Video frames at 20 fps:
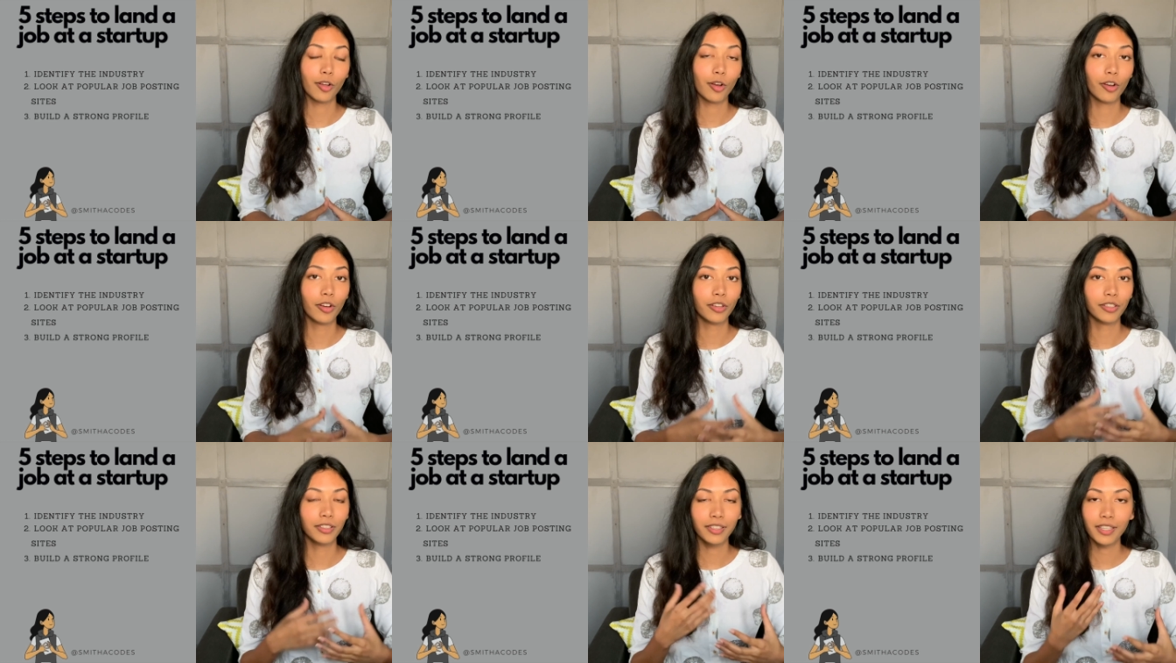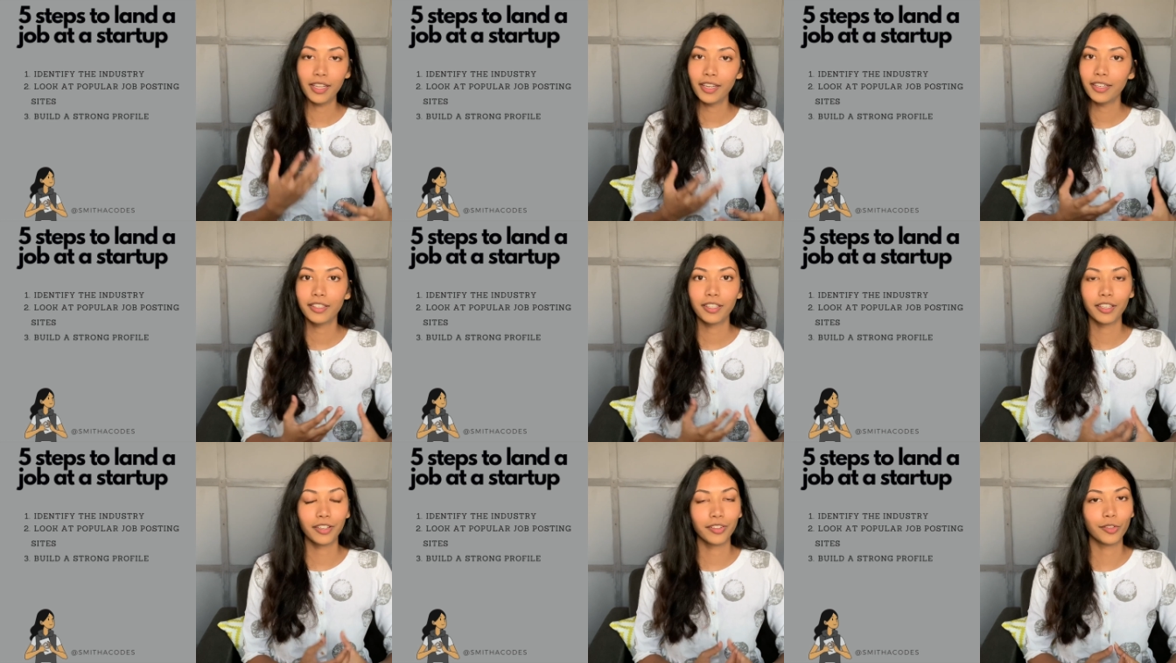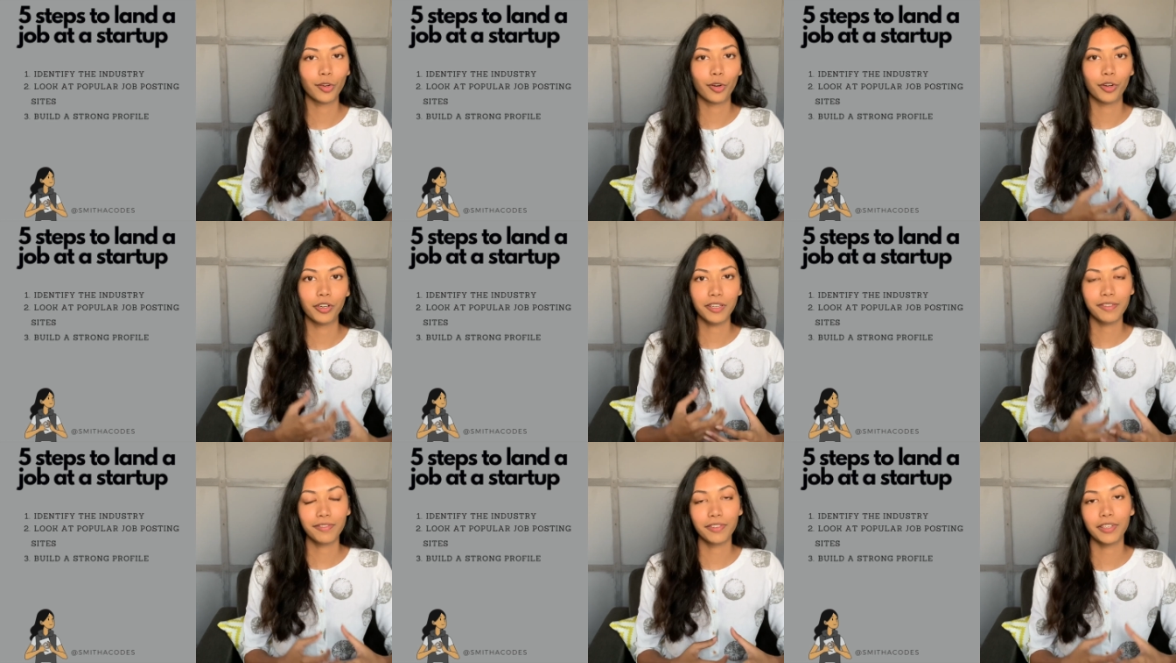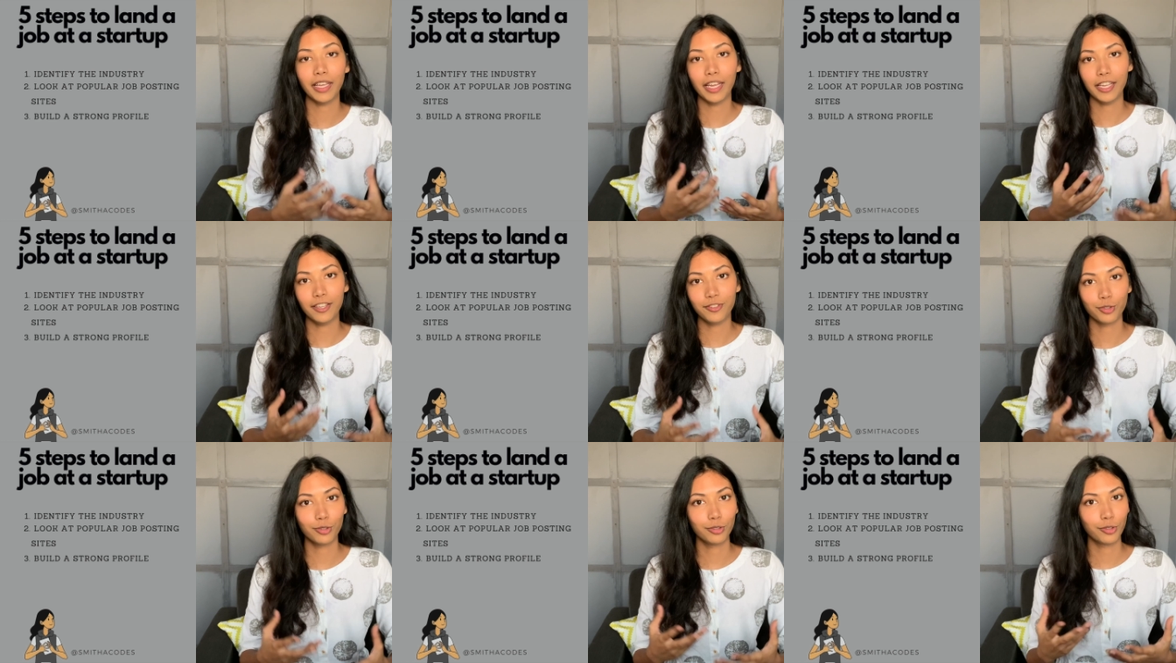on LinkedIn or even
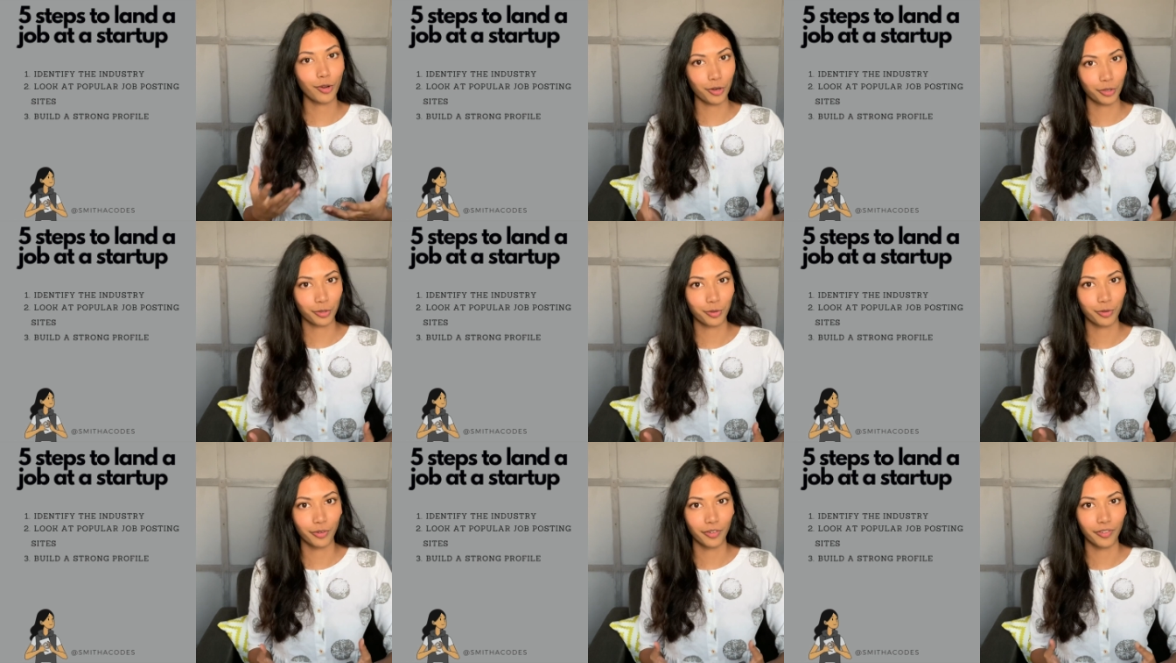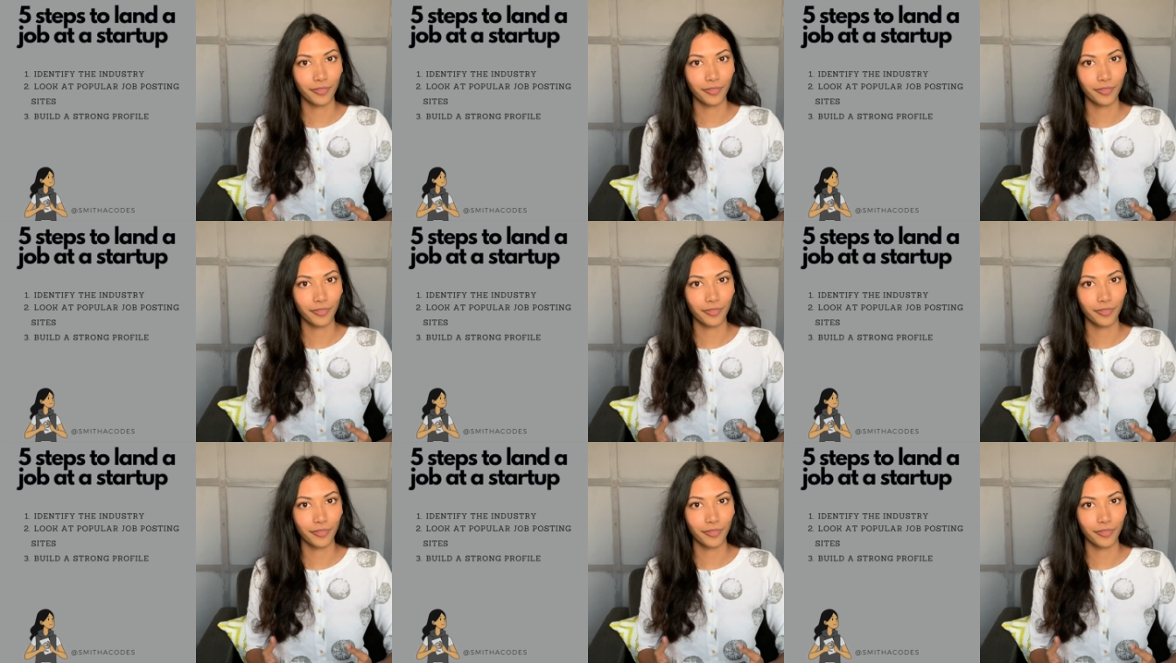angel.co.